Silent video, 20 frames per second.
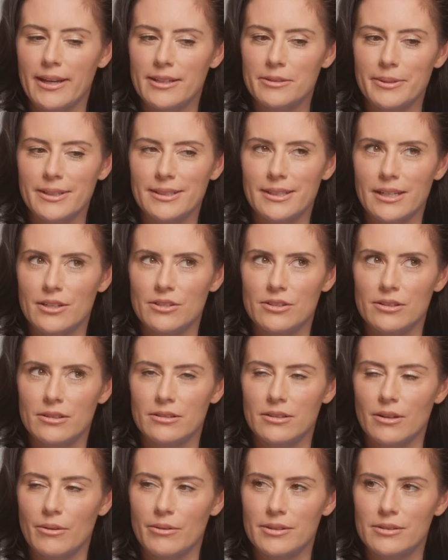expectation
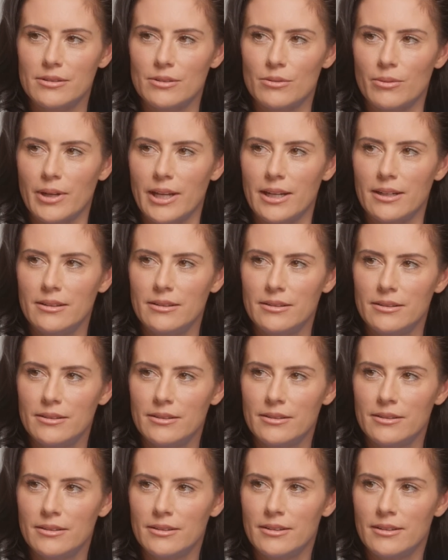is always to win.
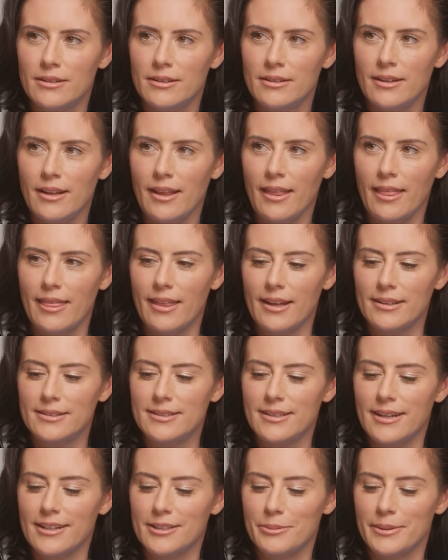Love that.
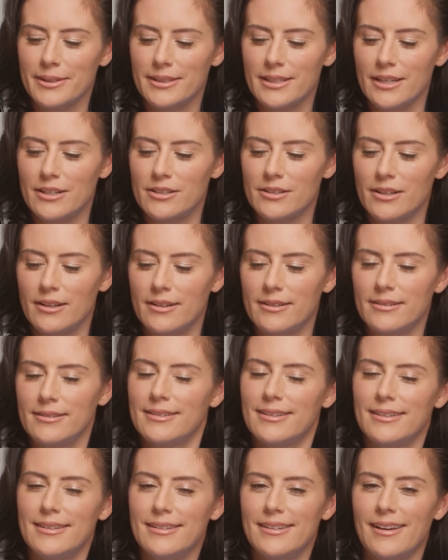That's the expectation.
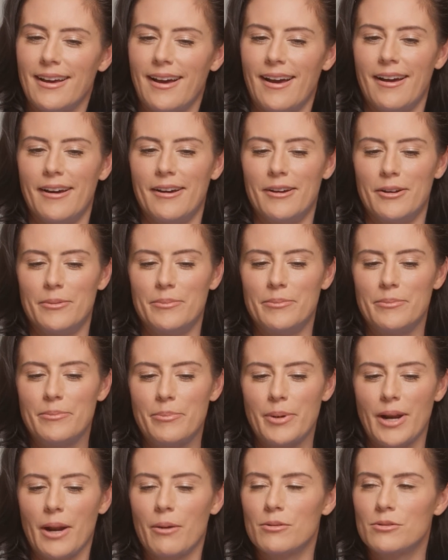Um,
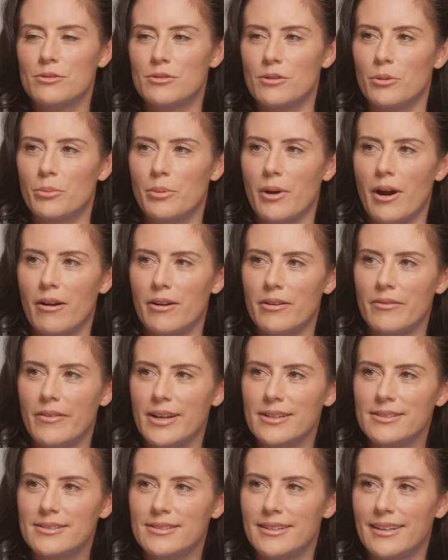but I was so proud of
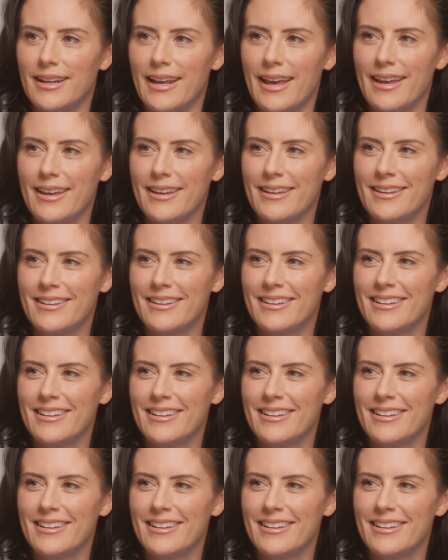us today.